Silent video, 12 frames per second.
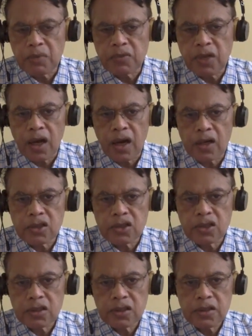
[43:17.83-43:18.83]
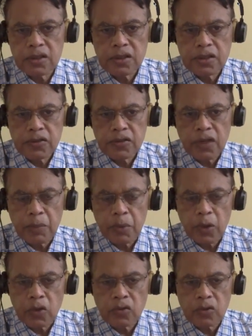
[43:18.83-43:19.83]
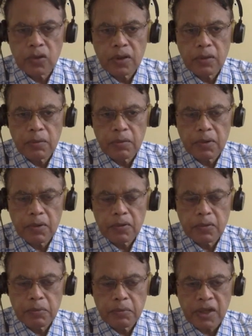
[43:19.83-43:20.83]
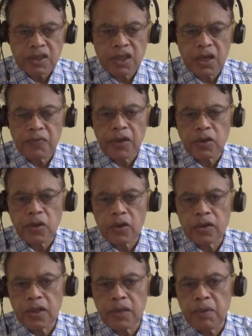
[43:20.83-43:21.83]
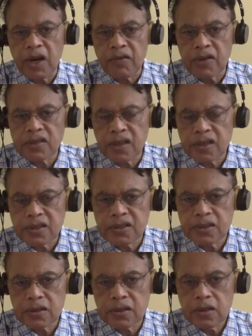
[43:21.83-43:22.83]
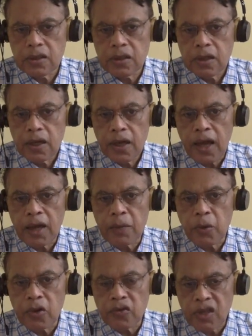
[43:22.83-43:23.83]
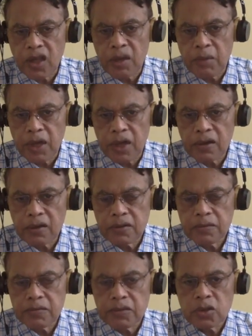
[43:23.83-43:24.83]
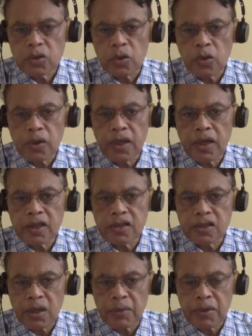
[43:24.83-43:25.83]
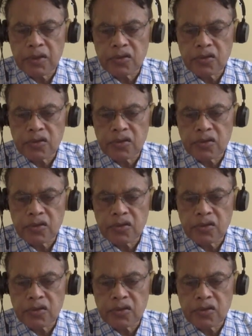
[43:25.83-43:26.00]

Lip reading: large. They produce pressure effect on the blood vessels and produce ischemia. So renal system is